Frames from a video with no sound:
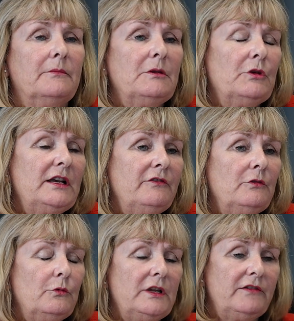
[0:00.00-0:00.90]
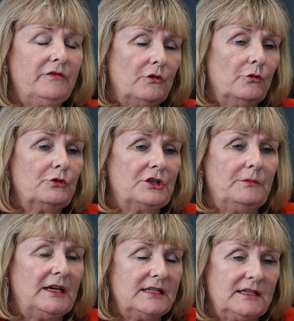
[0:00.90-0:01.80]
I mean, whenever we've
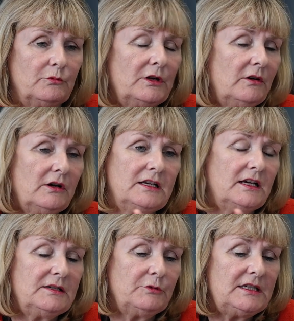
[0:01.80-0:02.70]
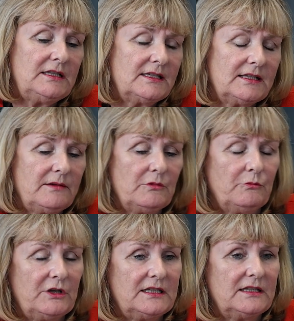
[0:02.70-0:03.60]
automated, we did the same
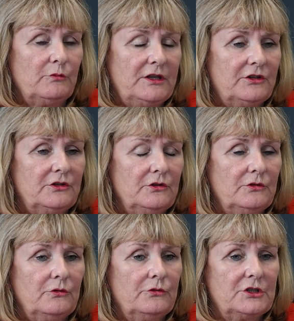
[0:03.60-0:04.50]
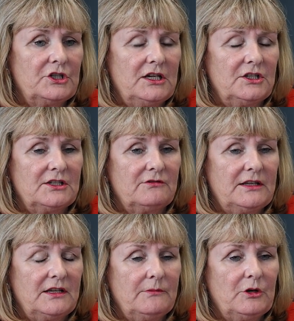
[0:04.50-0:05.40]
when we went through all the changes
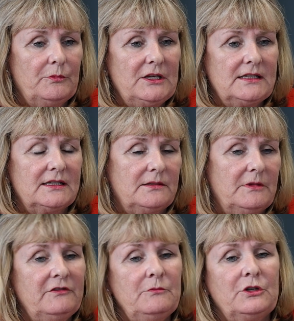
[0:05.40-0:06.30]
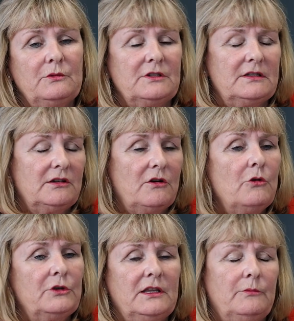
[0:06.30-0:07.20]
around the MRP system. Everybody was
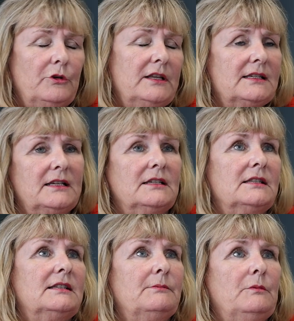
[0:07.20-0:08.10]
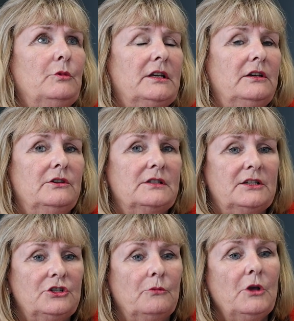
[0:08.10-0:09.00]
holding their breath saying, does this mean we're going to lose our
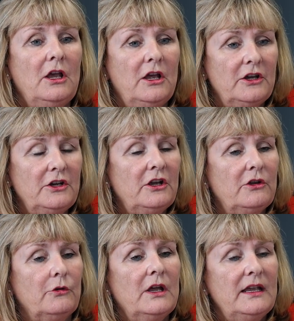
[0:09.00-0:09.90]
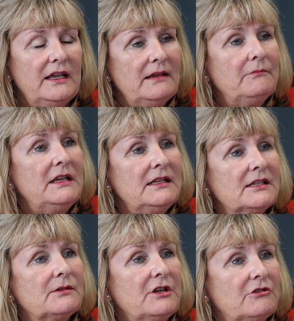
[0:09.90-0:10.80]
job? No, it means
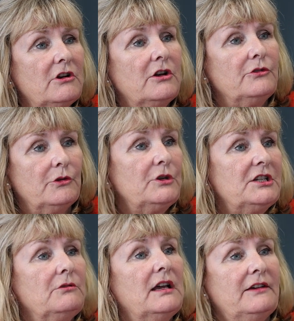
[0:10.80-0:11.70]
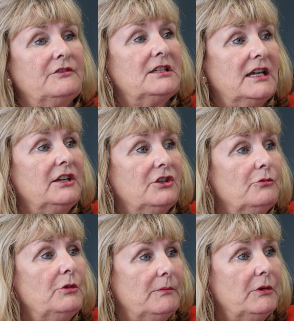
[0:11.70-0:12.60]
as we grow that we don't have to take new
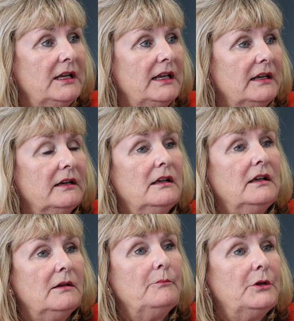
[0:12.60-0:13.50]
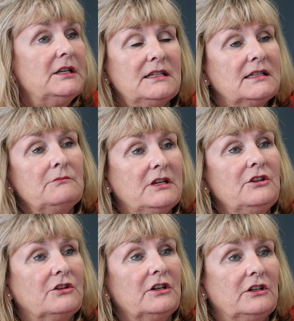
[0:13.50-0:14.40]
people in. But it doesn't mean
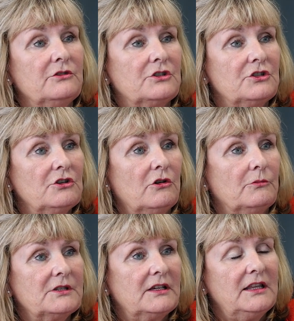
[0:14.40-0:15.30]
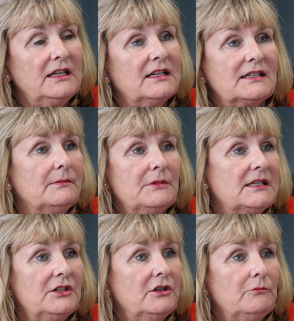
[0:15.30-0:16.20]
you're going to lose your jobs. I think that's a
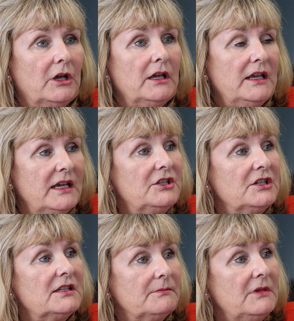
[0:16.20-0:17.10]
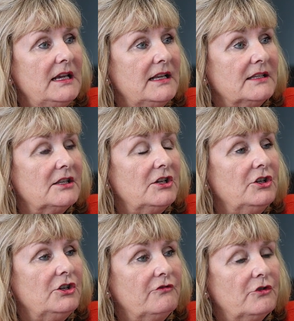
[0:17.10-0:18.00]
misnomer. It just means that,
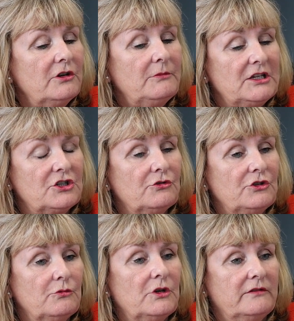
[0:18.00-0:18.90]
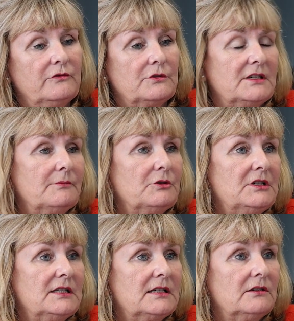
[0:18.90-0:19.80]
you've got to make sure your workforce is
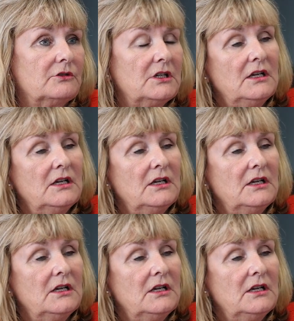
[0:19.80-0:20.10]
multi-skilled.